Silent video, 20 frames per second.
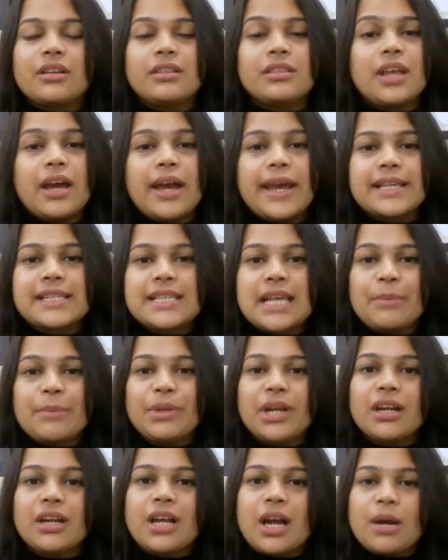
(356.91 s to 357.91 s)
the
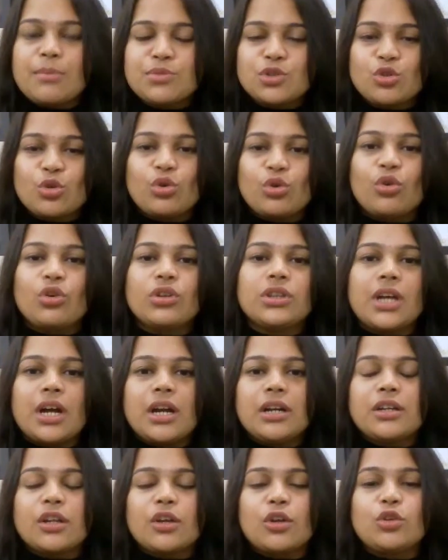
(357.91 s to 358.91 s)
examiner comes to know
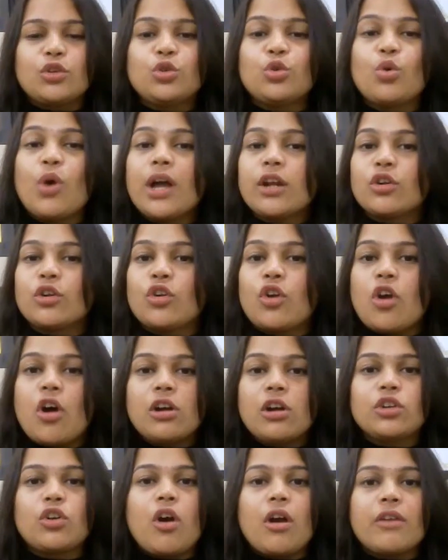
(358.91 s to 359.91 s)
that you are
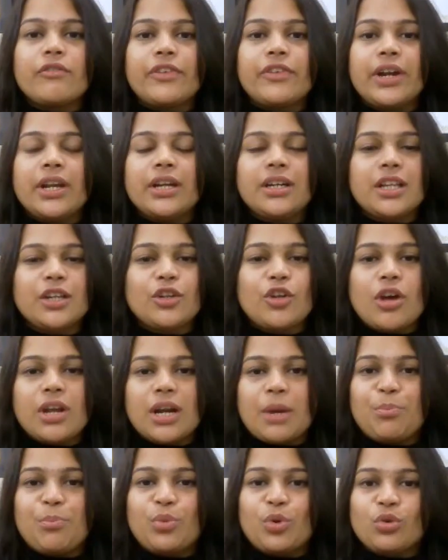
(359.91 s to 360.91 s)
not confident in your
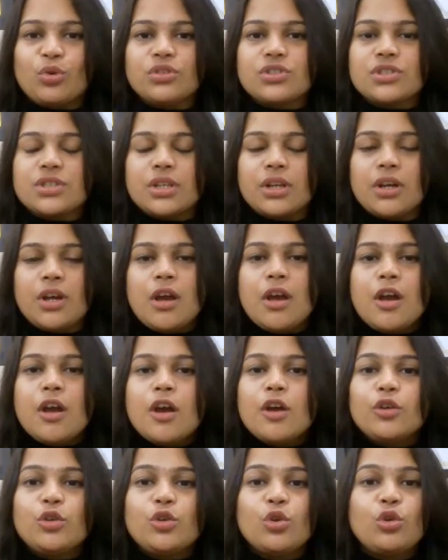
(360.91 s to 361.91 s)
approach.
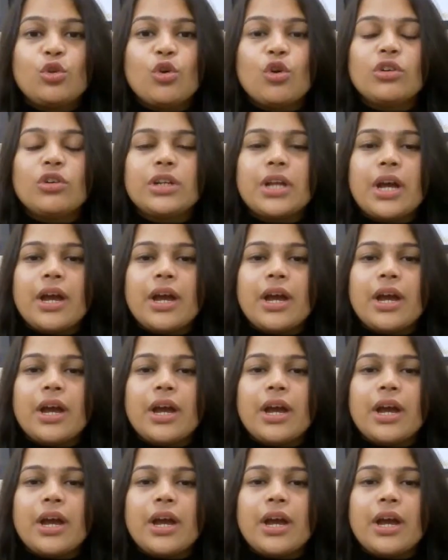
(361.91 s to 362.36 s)
You don't